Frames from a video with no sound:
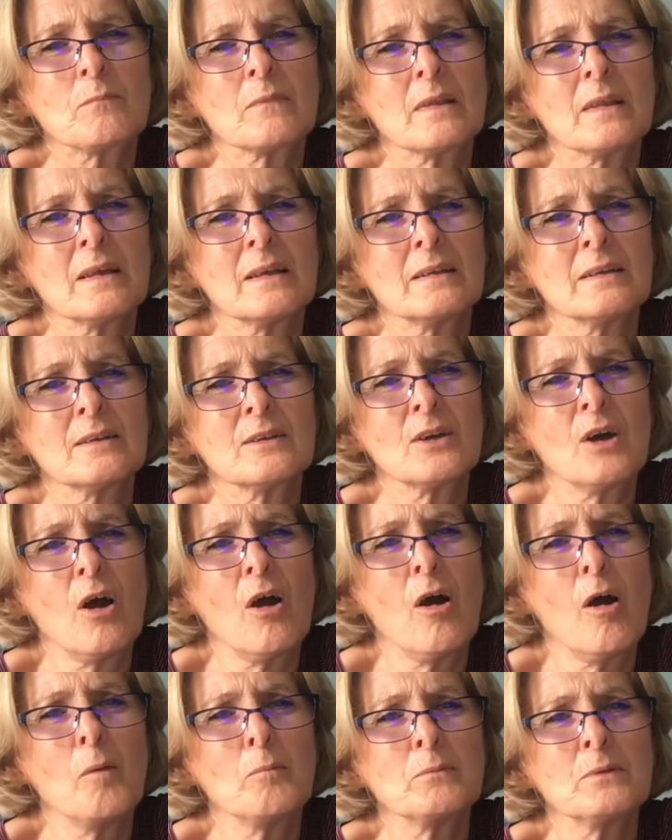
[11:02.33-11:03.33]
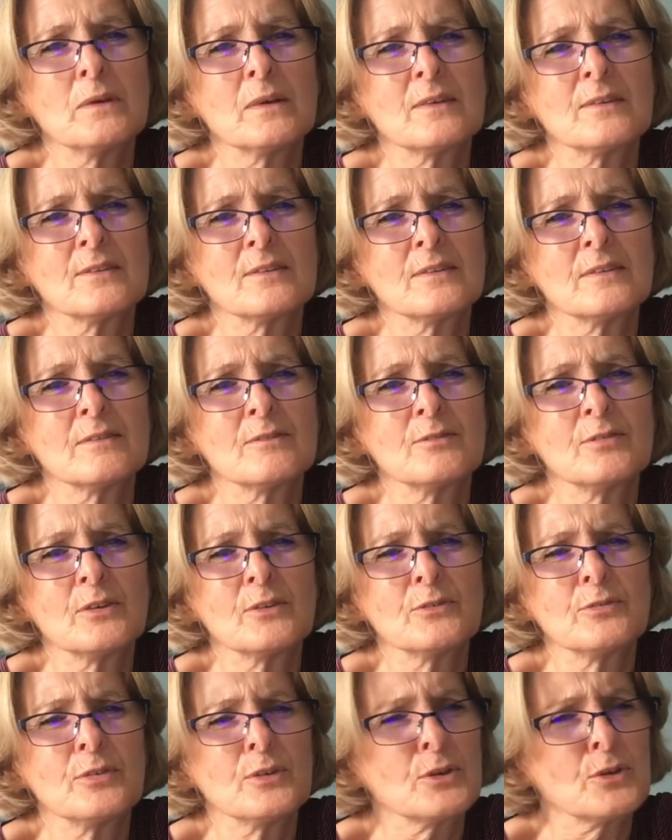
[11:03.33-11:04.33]
and calmness and
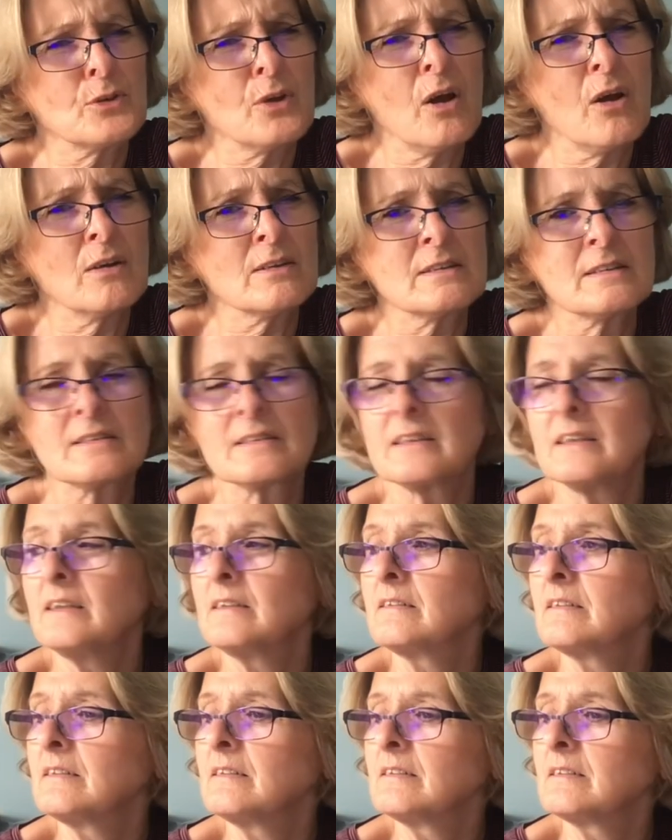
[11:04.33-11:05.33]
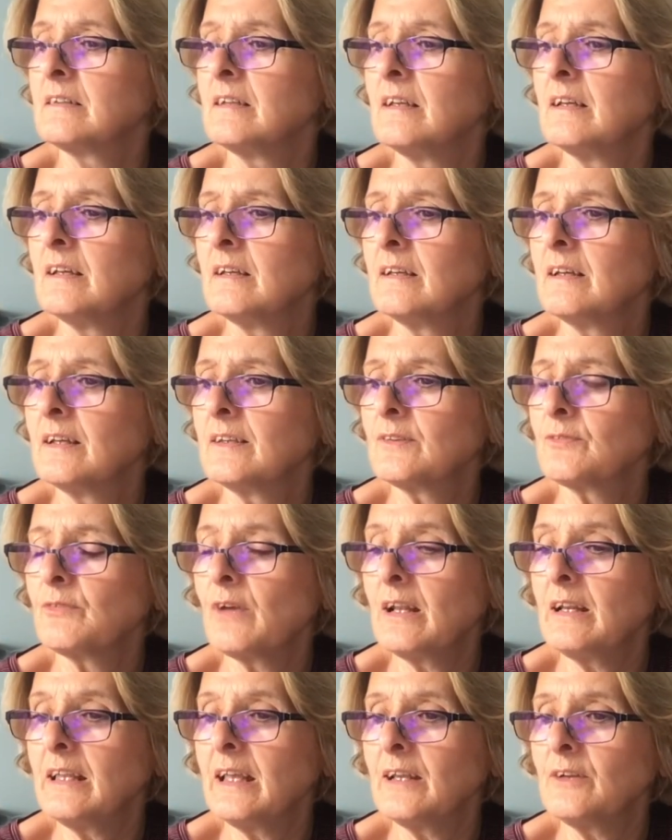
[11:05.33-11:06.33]
for granted. And it's
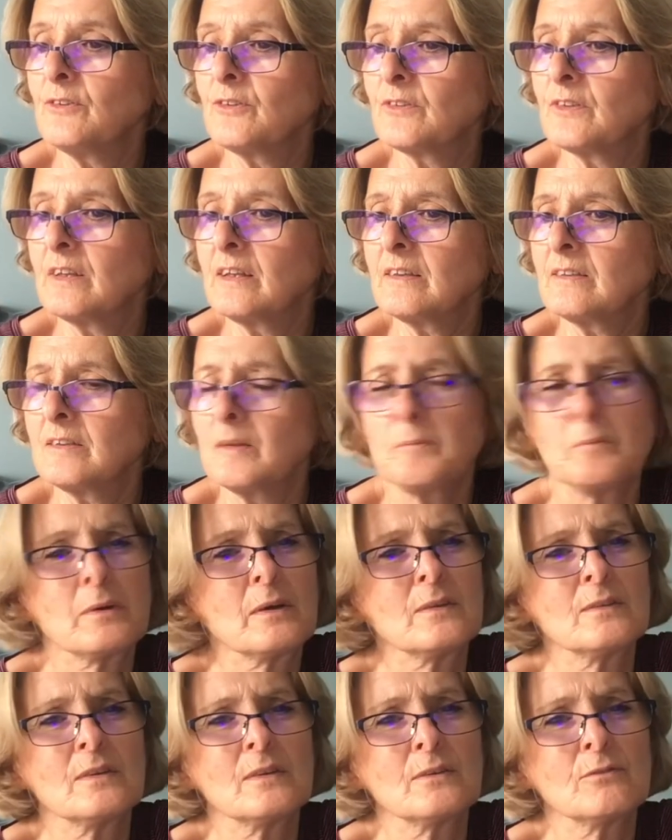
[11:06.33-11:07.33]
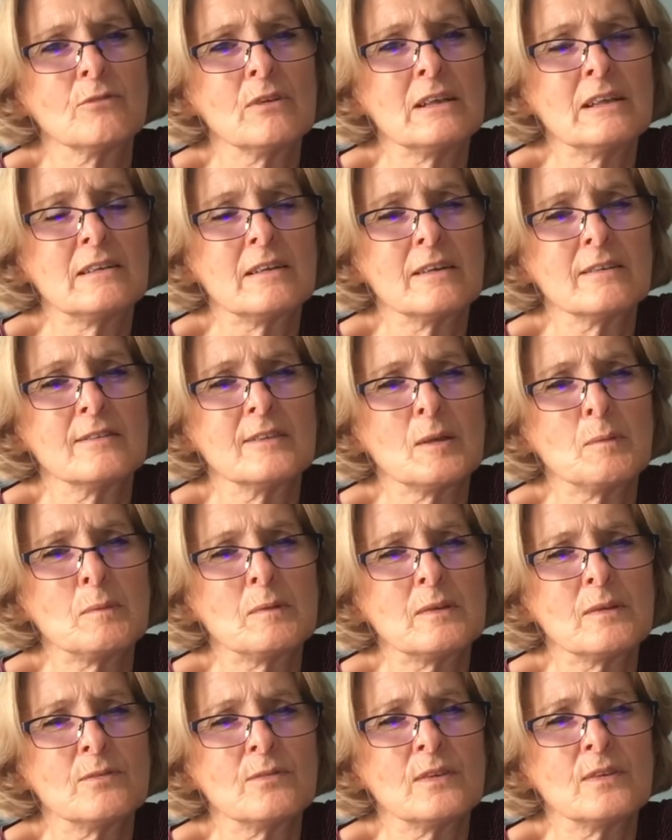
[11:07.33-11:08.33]
really interesting, isn't it? Because it really does seem
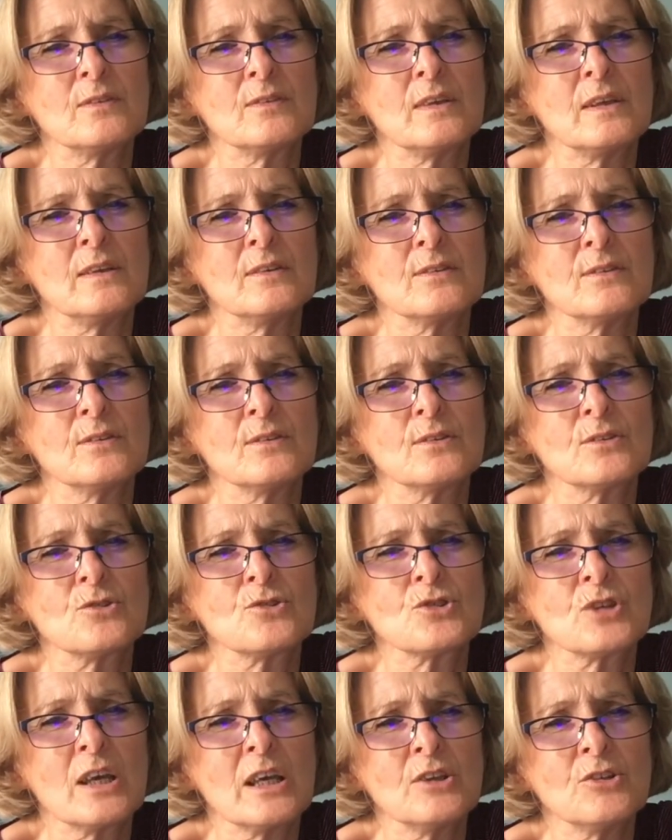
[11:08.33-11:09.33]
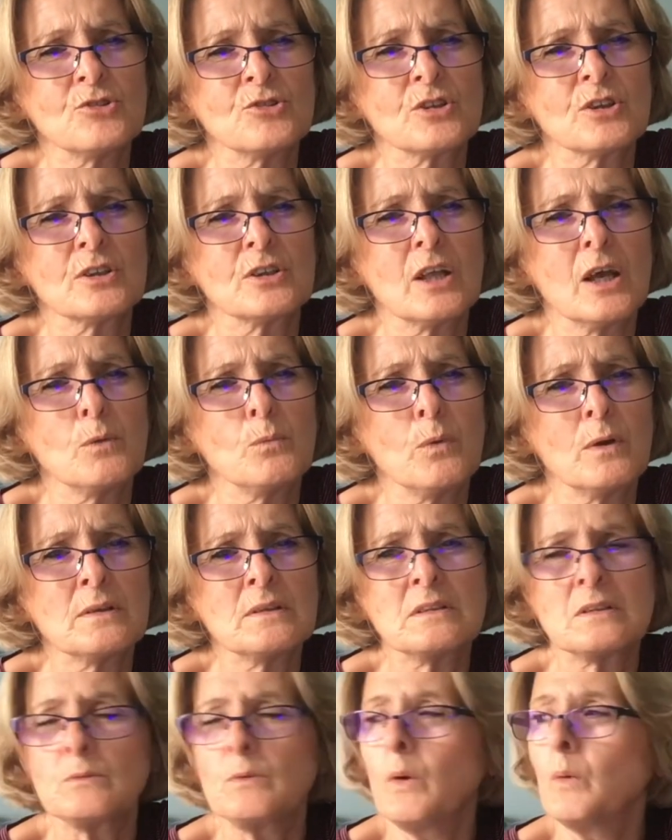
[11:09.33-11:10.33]
as if the seasons are changing. And I
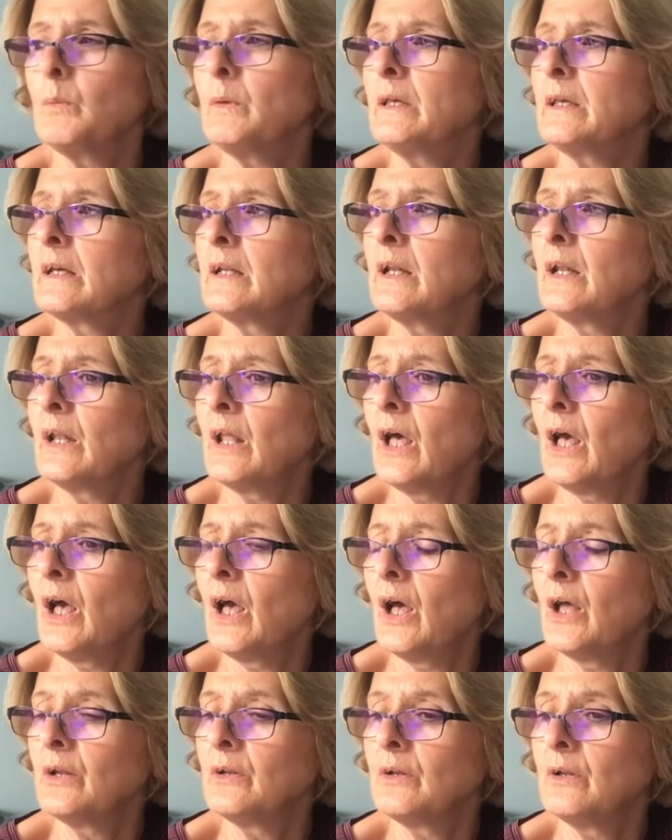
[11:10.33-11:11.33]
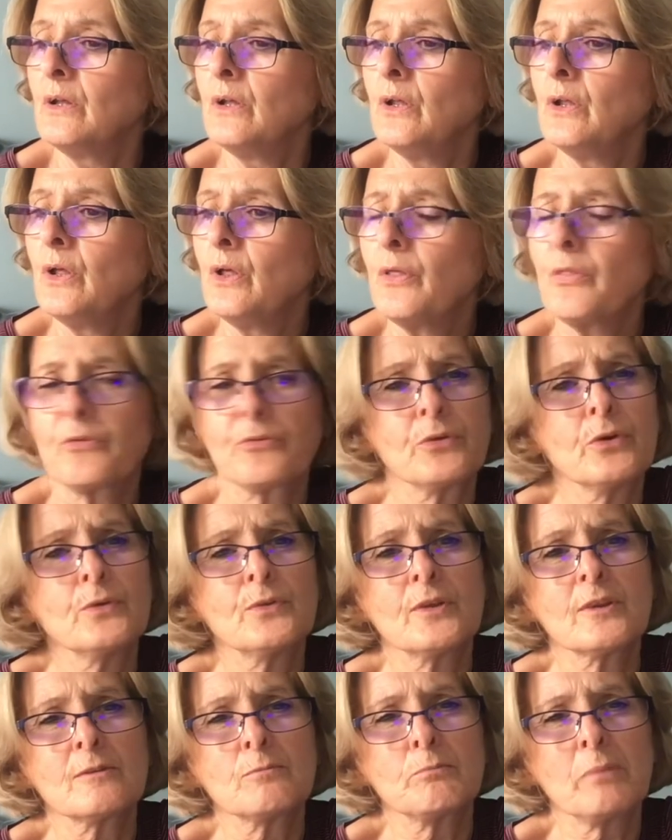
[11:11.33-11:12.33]
wonder what we can learn through
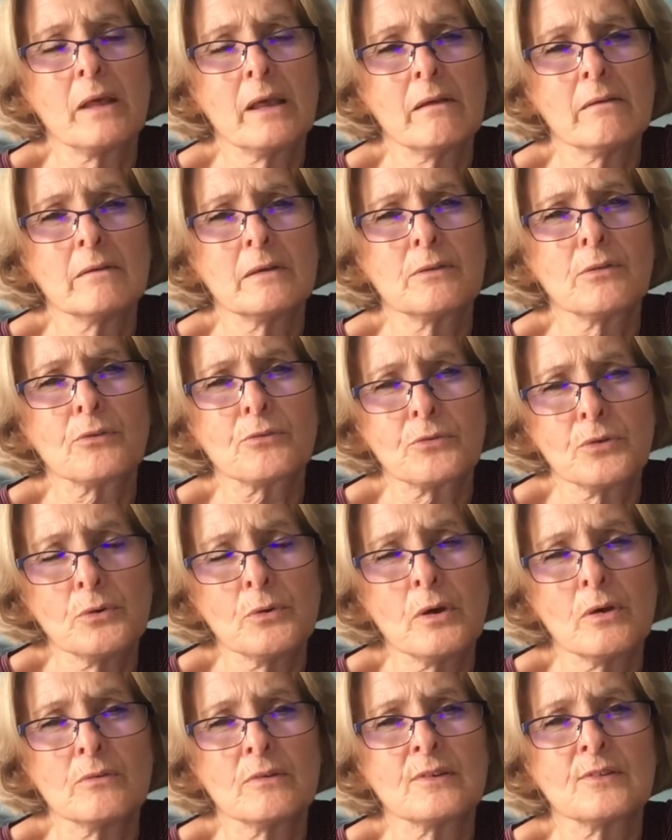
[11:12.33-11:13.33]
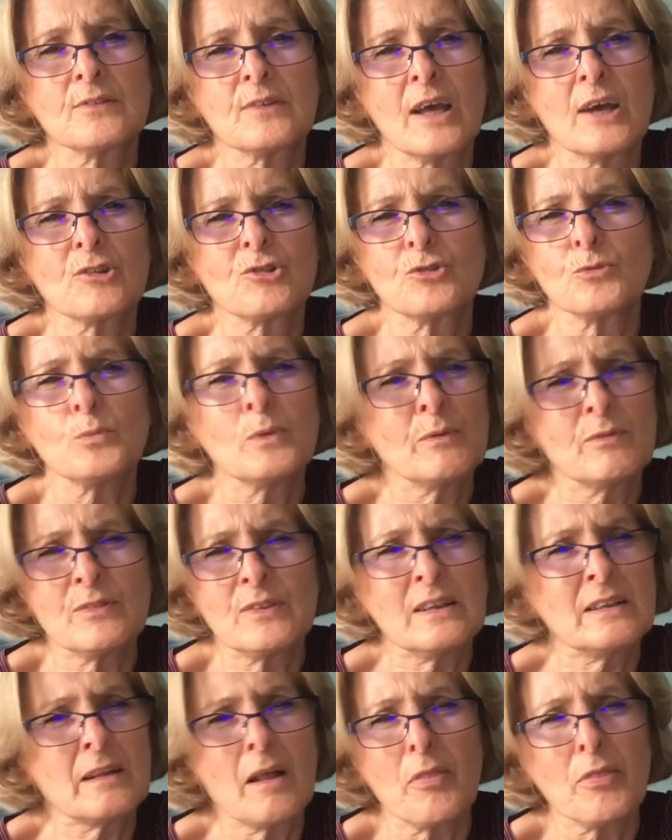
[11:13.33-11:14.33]
this period, through a recession. We've
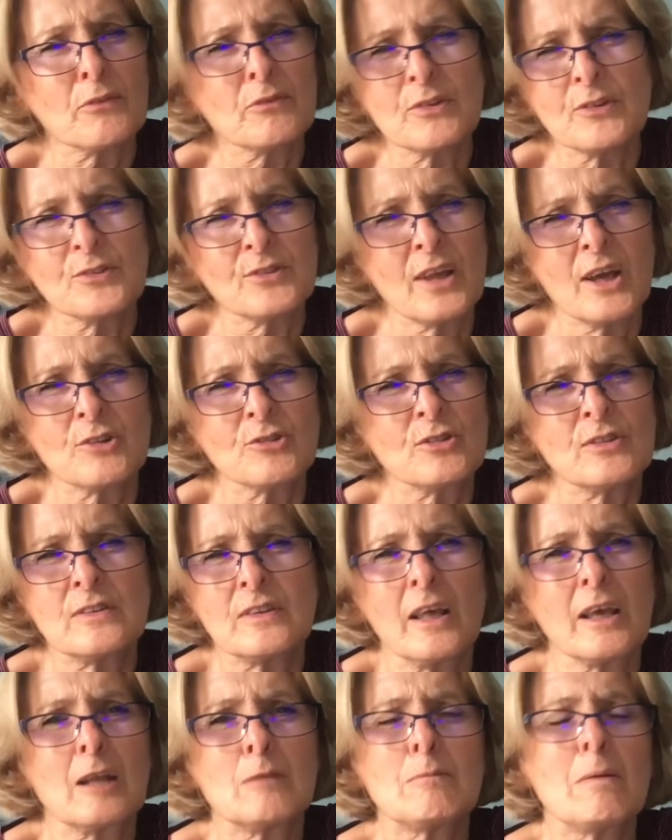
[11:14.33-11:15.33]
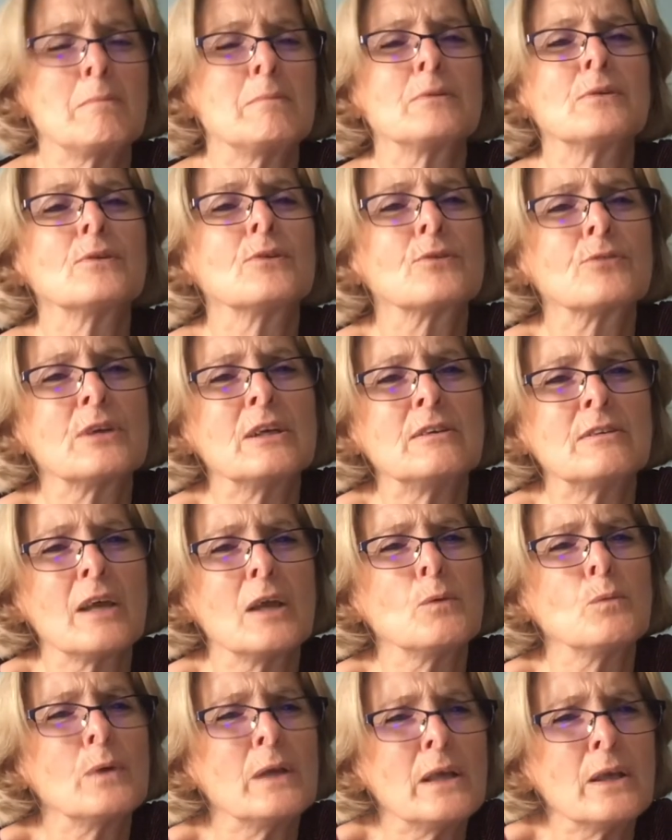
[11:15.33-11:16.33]
seen other recessions. I can remember the
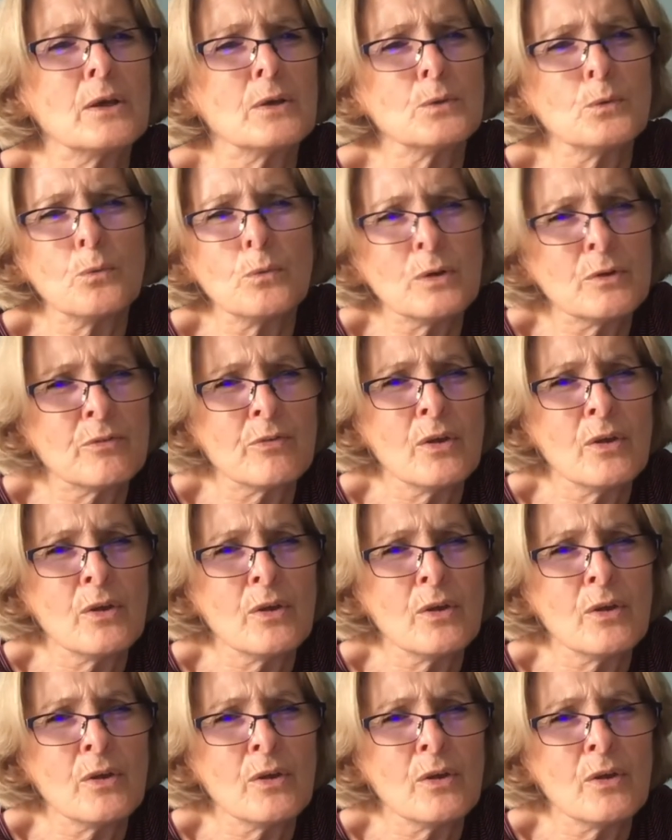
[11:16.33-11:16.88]
three-day week and all